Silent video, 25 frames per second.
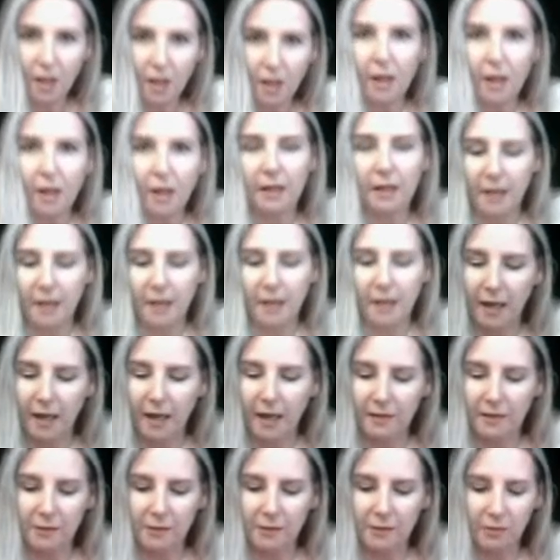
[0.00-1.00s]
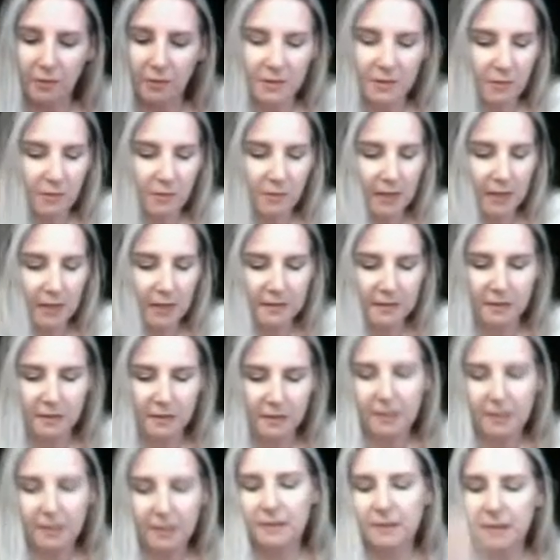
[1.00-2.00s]
Okay, so I'm just placing
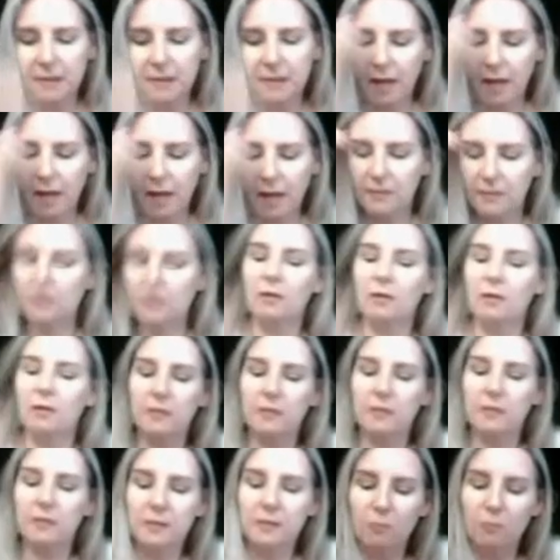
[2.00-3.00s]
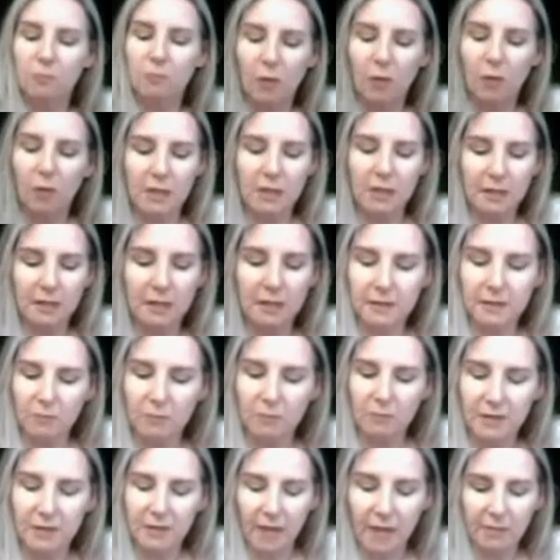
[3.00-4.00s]
these down. So this is
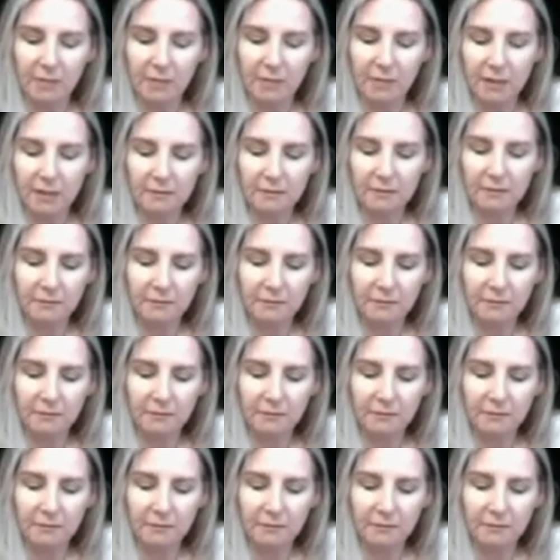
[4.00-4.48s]
what's happening,